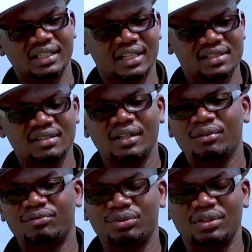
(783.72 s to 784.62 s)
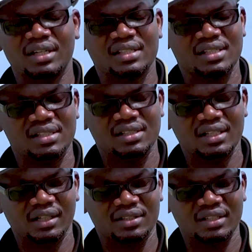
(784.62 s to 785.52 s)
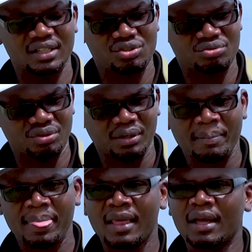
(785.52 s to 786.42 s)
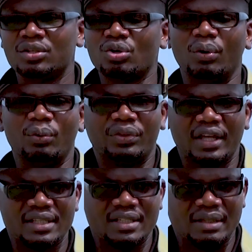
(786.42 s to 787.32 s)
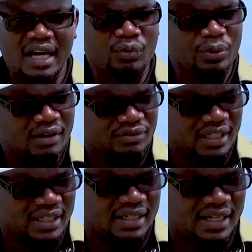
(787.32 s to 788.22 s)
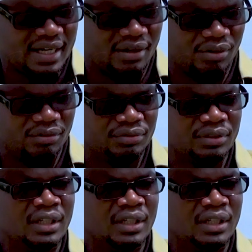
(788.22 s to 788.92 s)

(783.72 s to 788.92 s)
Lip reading: last few years, decades history. So there's that we have taken care of,